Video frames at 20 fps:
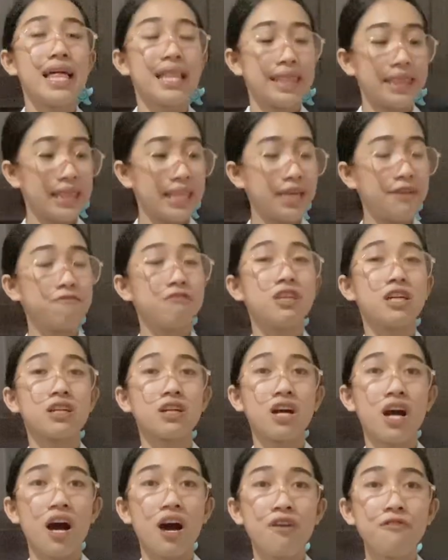Leave the
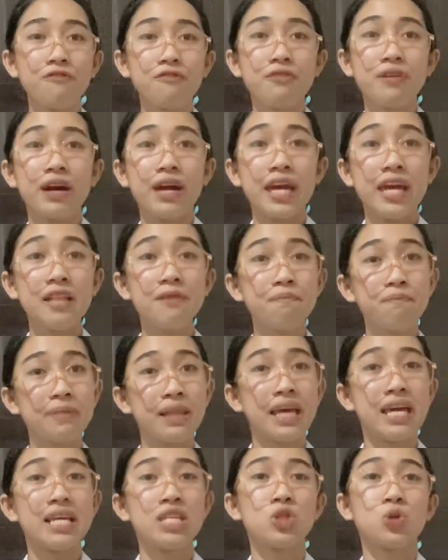cuff in
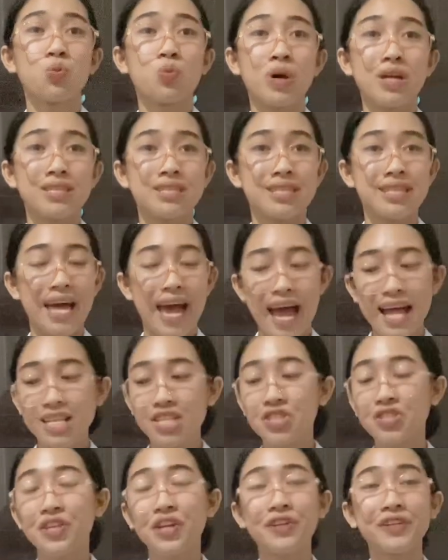place once the
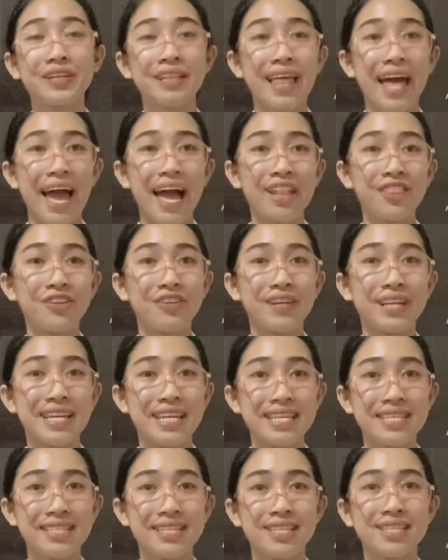unsterile hand
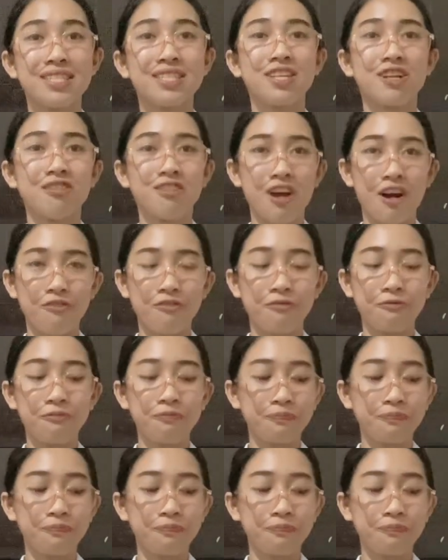releases the glove.